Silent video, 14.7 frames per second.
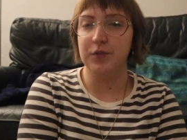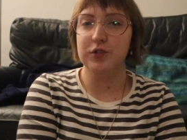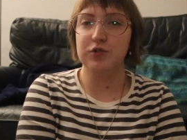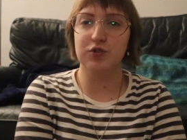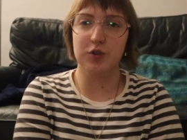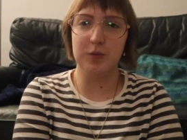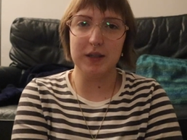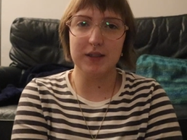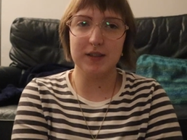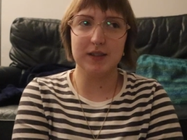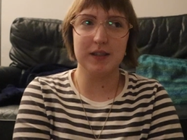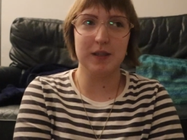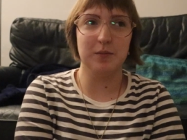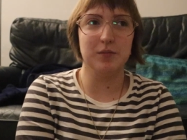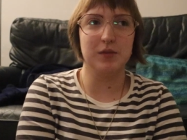True Biz
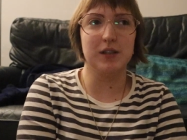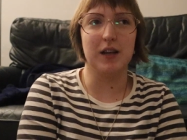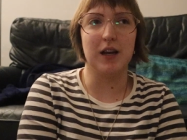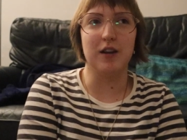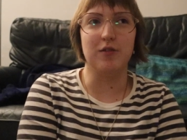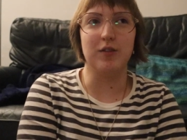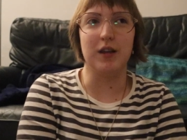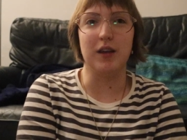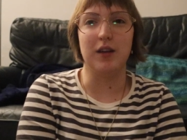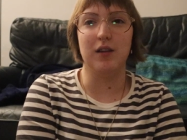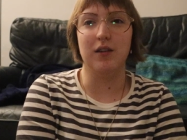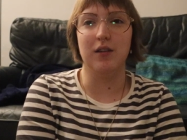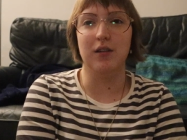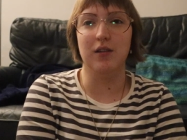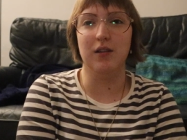seems the kind of like